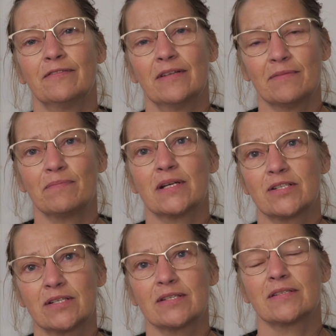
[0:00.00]
feels
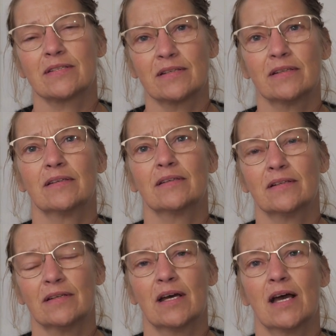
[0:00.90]
precious.
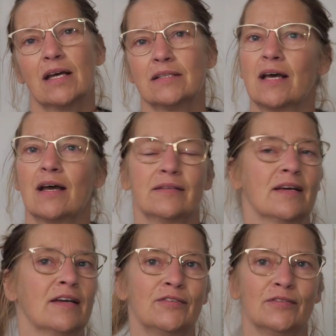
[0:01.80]
And
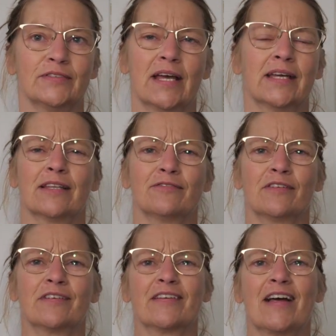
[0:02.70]
I don't take it
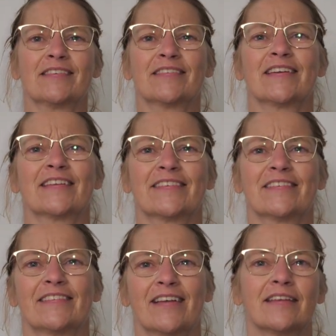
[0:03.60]
for granted
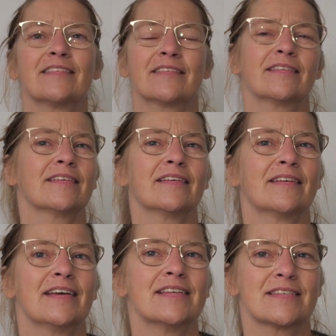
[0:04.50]
that
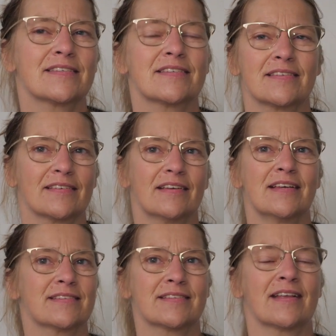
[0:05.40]
it's
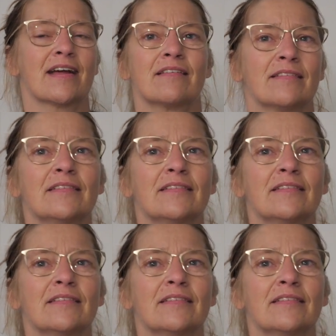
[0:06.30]
there.